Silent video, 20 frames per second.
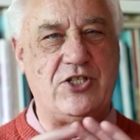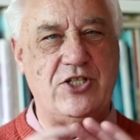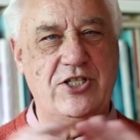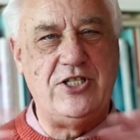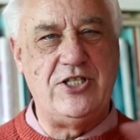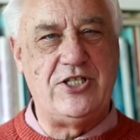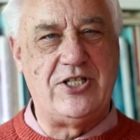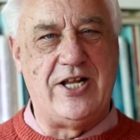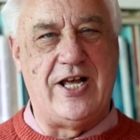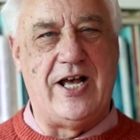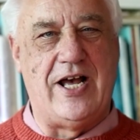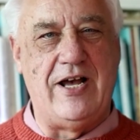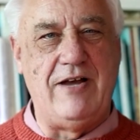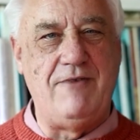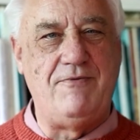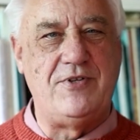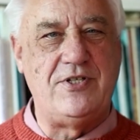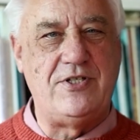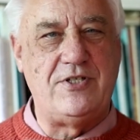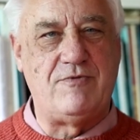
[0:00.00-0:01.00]
This is
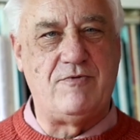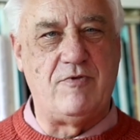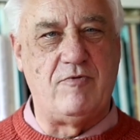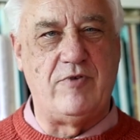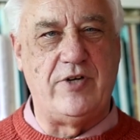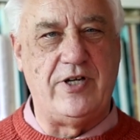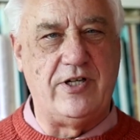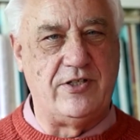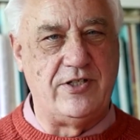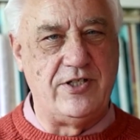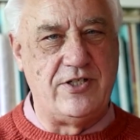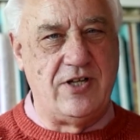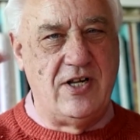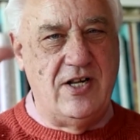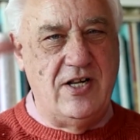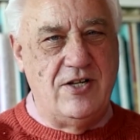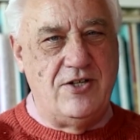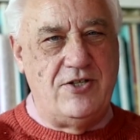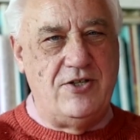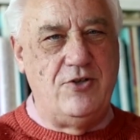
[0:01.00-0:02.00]
live, this is for real. There's
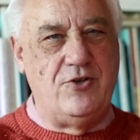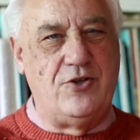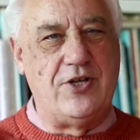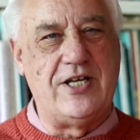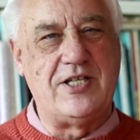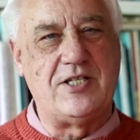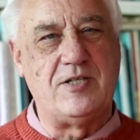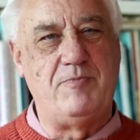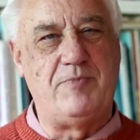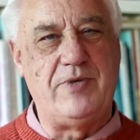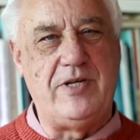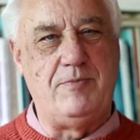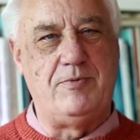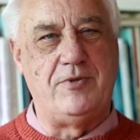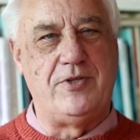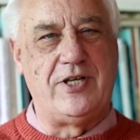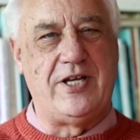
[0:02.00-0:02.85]
2,000 people,